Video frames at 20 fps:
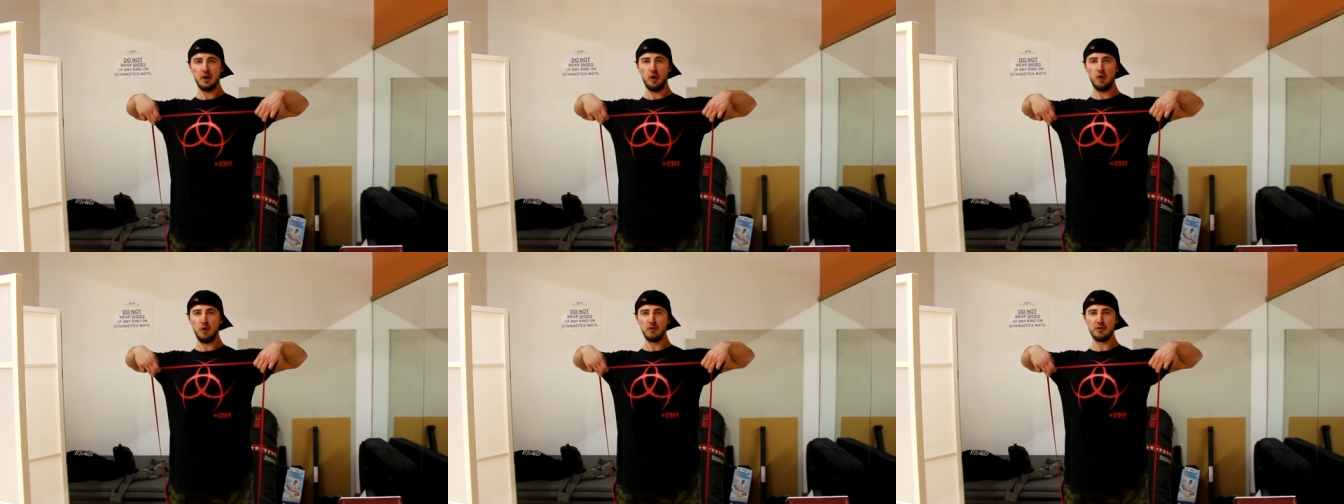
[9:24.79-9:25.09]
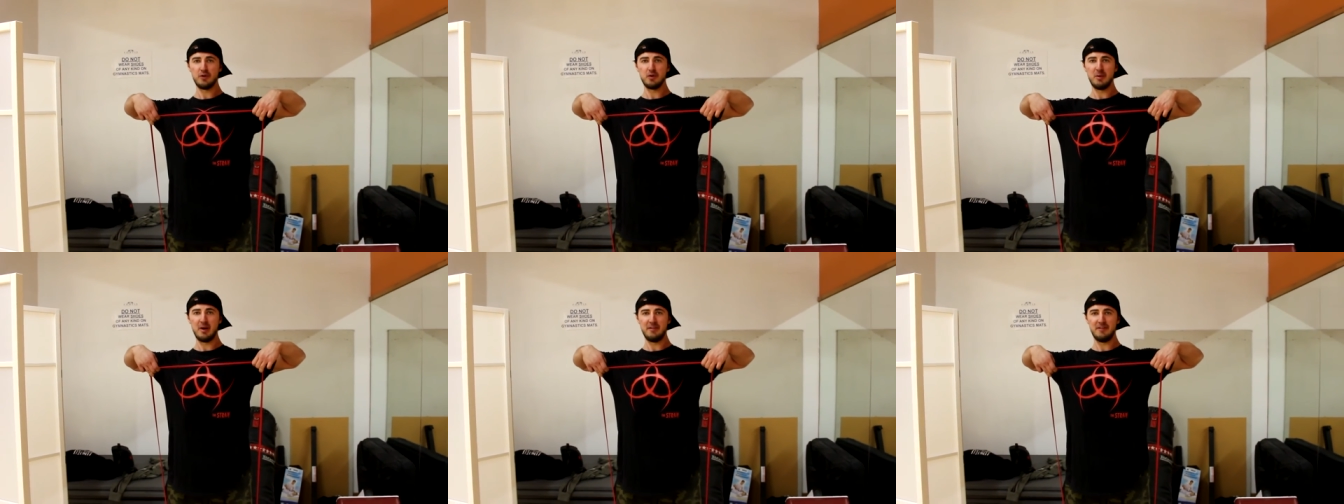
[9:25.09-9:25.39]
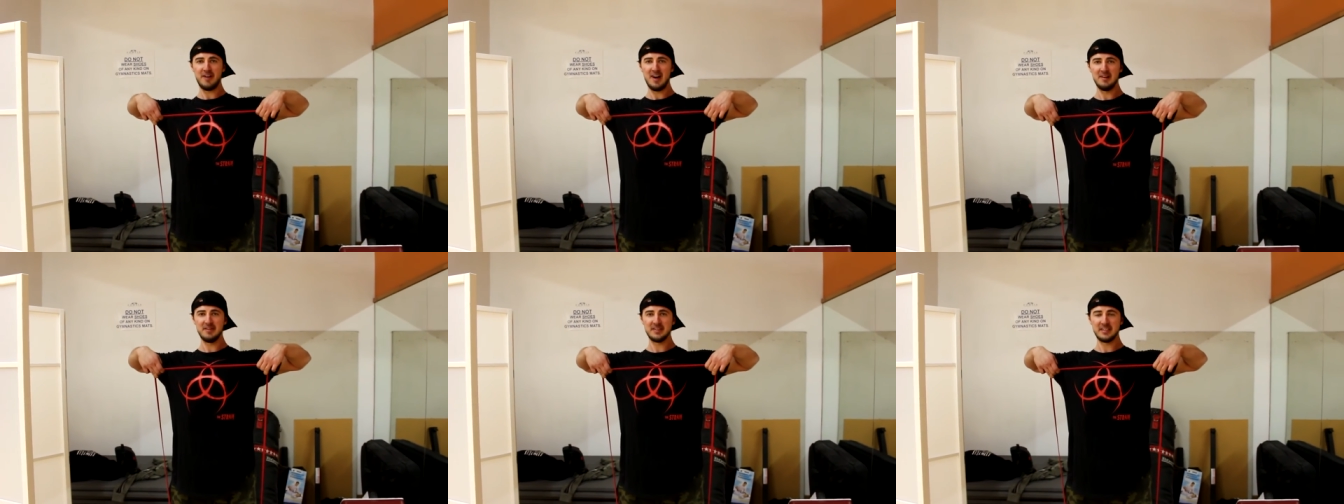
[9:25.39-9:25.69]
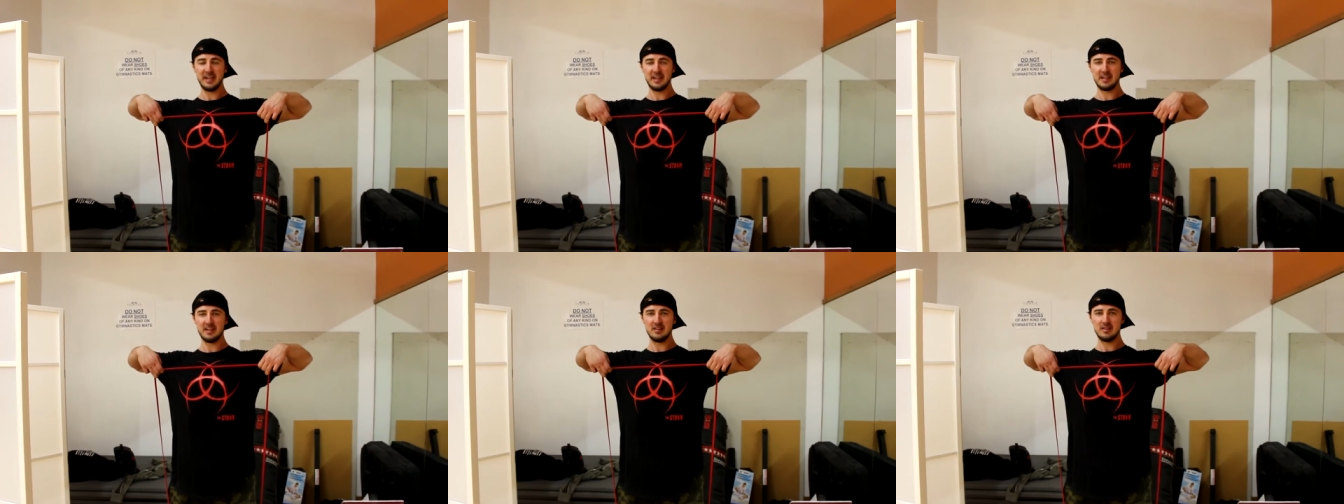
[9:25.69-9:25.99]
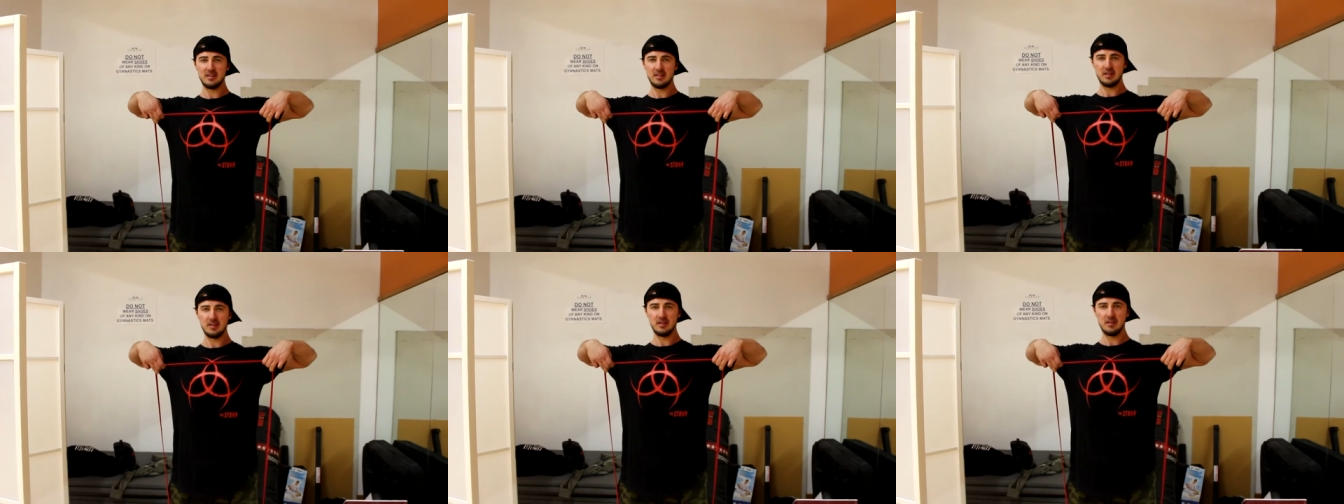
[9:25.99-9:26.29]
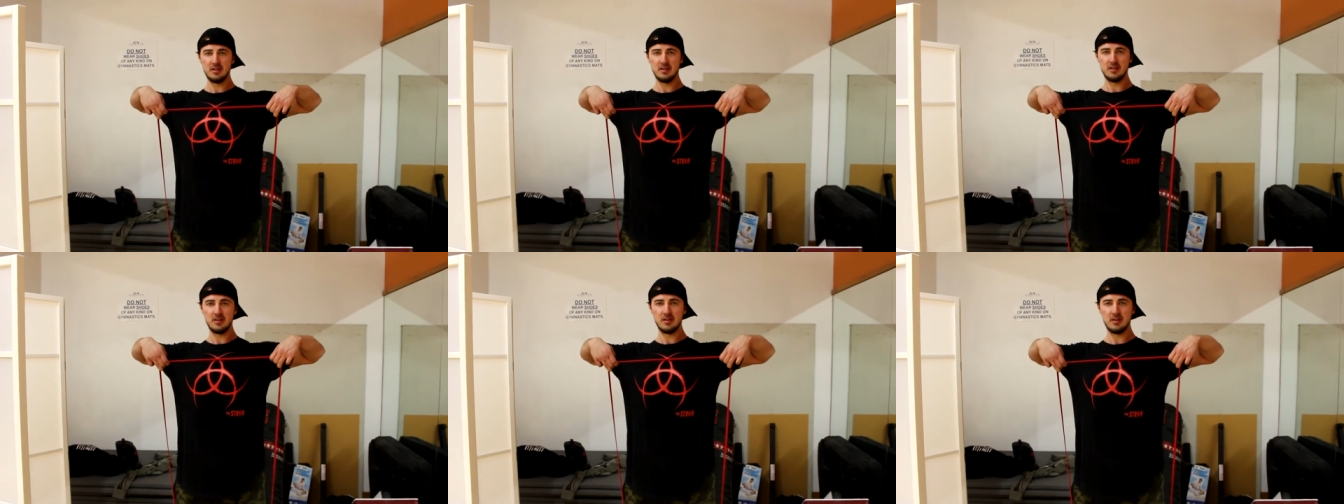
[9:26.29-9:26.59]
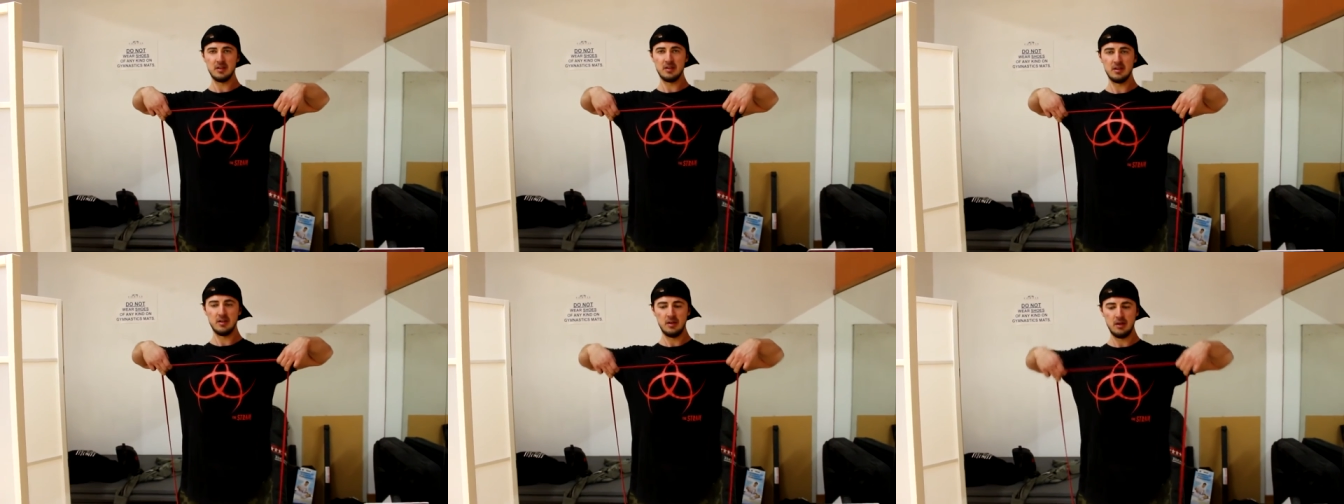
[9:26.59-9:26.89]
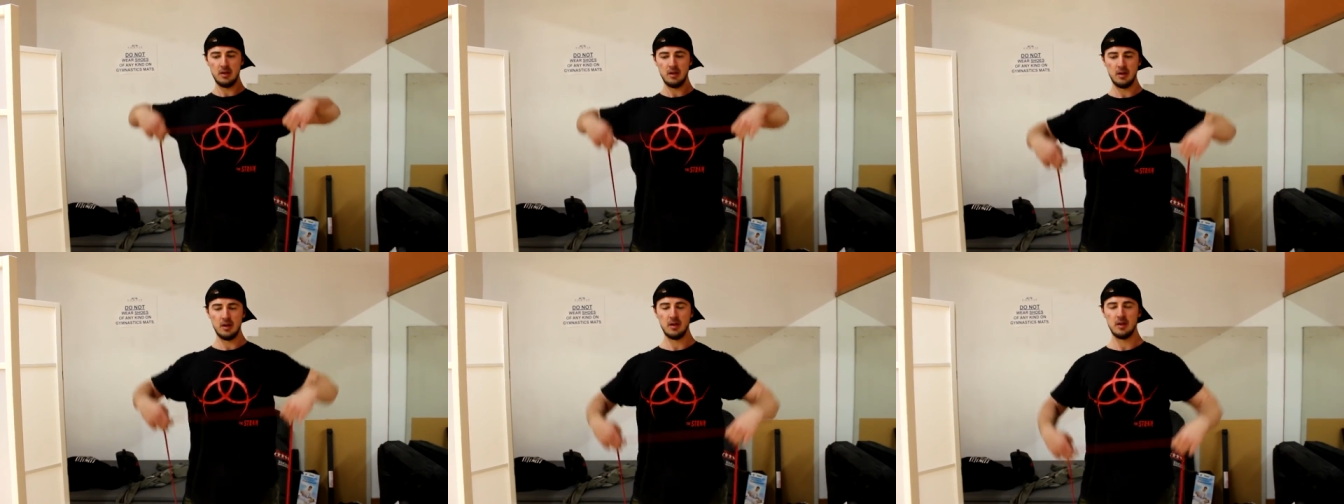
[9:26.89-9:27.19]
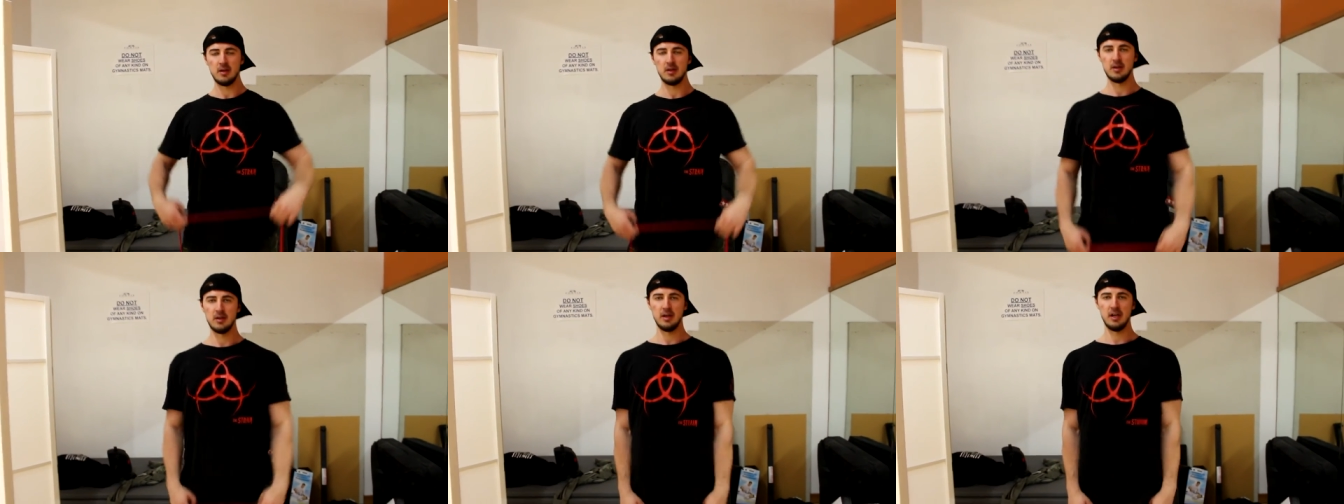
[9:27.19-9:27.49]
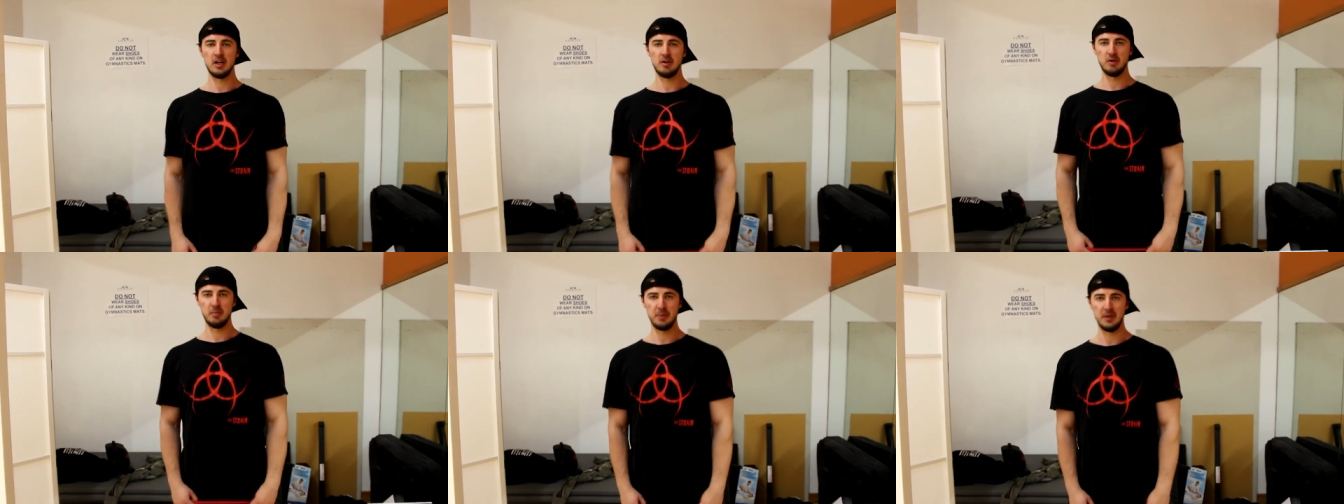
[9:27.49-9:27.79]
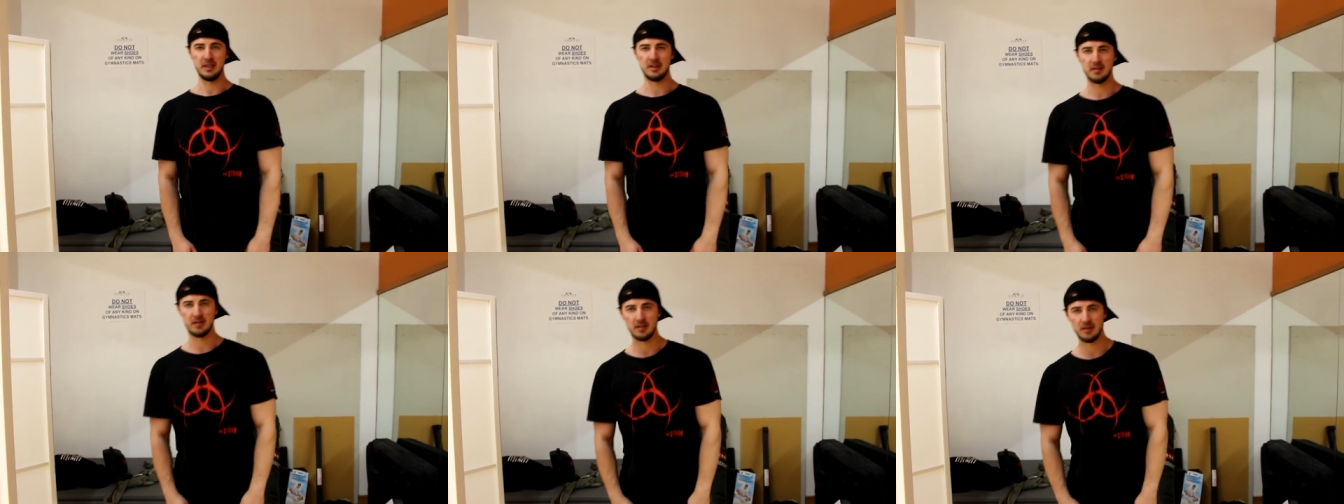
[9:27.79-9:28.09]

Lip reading: hold for about 5 seconds. And repeat.